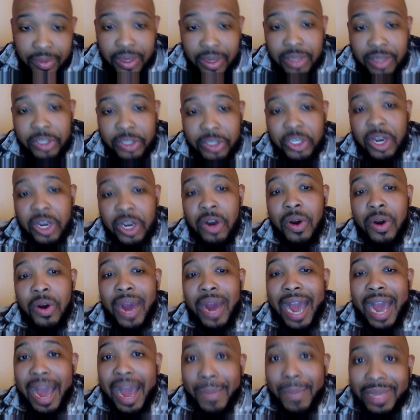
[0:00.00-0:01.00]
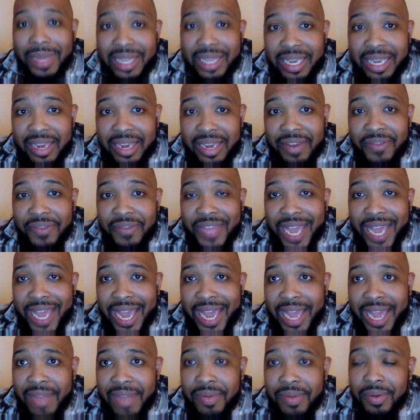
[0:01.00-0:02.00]
So I believe
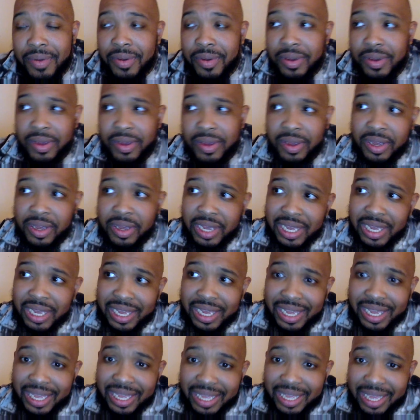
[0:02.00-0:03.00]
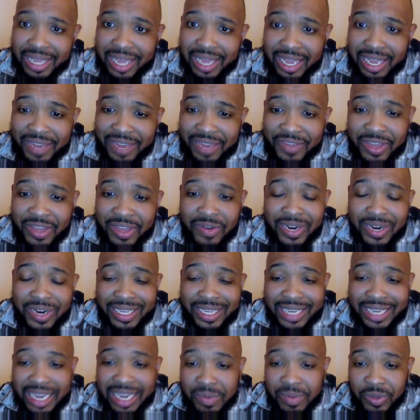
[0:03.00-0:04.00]
that even though the
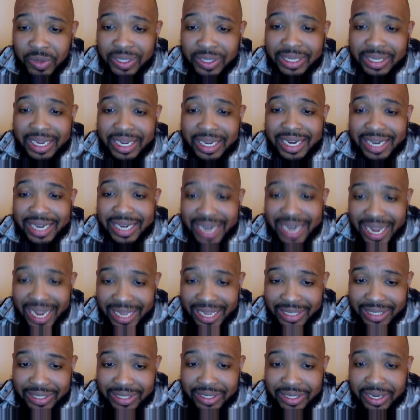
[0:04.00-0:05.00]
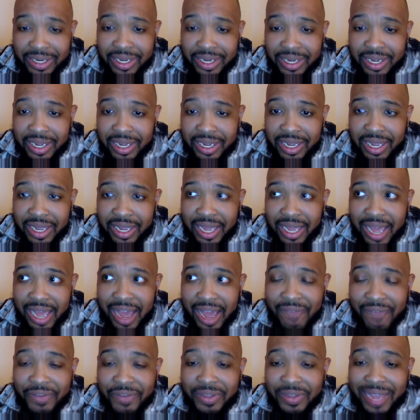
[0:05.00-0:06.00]
team was condensed,
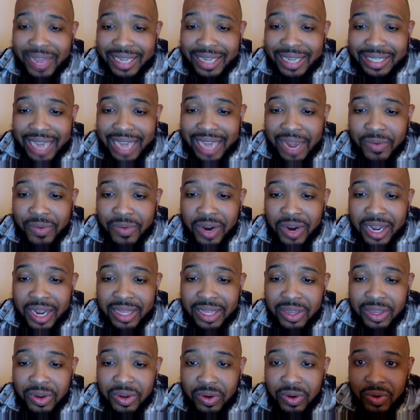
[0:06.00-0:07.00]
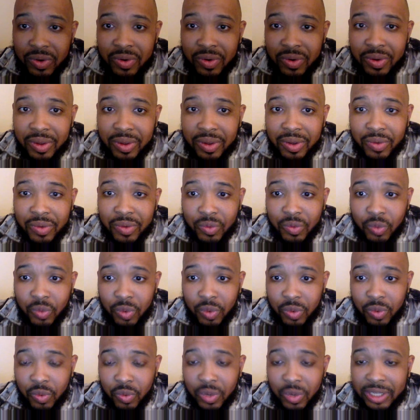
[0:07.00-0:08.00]
I feel like Tyronn Lue
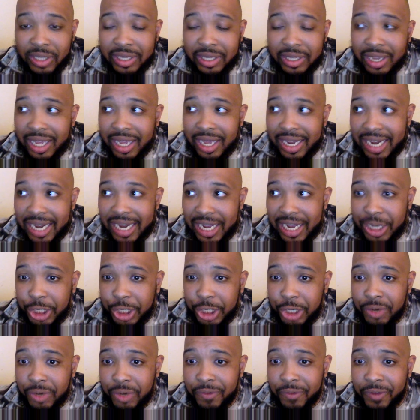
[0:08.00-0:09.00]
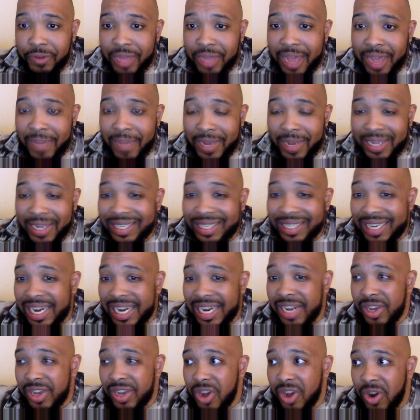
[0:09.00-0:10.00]
was an issue for that because he
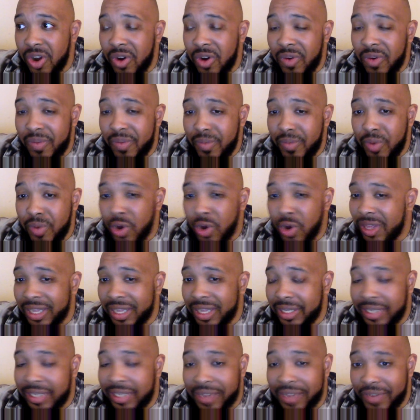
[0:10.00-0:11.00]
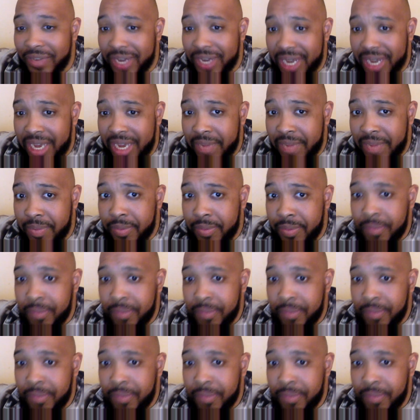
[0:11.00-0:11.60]
didn't go more than seven deep.